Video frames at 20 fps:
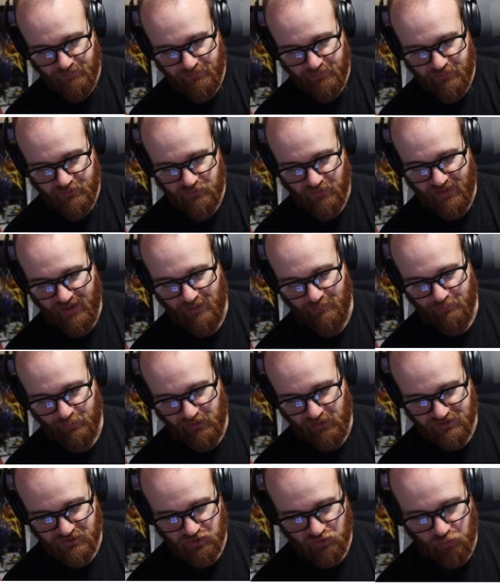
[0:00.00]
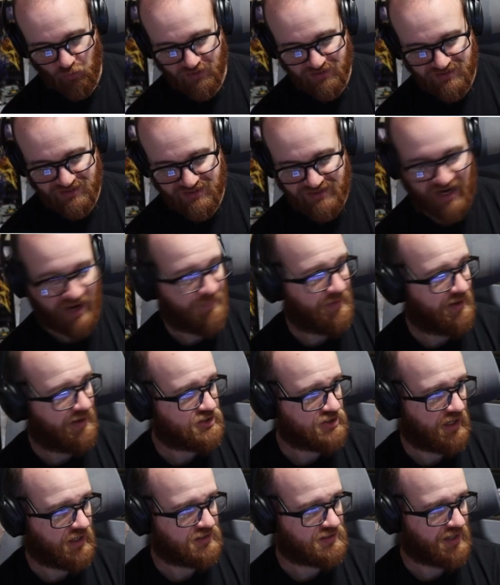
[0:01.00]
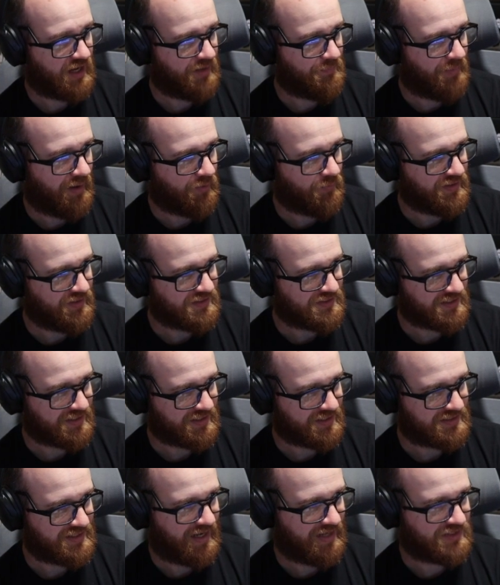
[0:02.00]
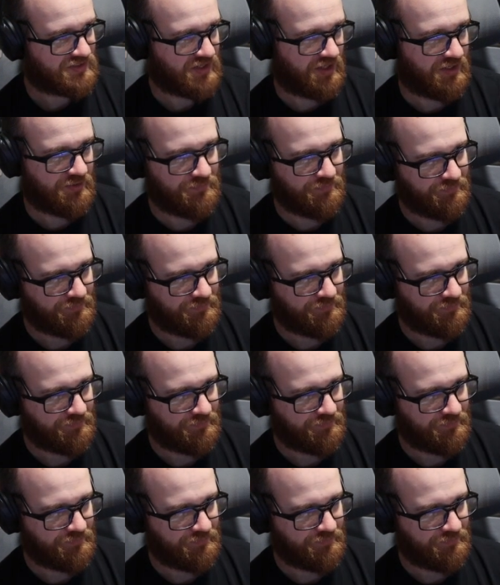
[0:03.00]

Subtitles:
So I get plus 20 damage anytime my Weezing attacks in.